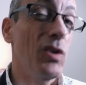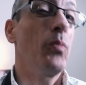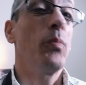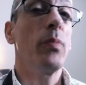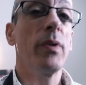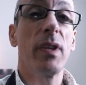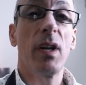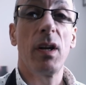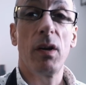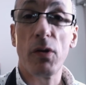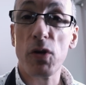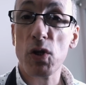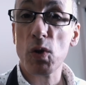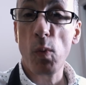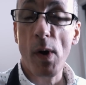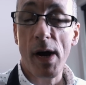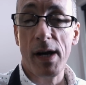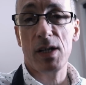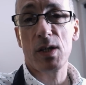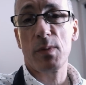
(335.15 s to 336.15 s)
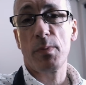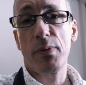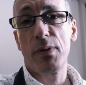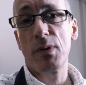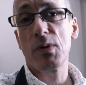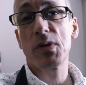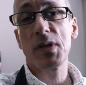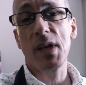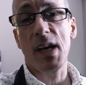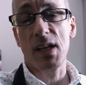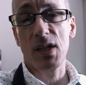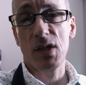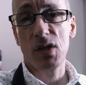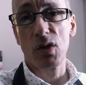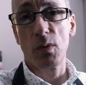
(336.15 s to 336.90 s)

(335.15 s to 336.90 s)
on with the lost wax process.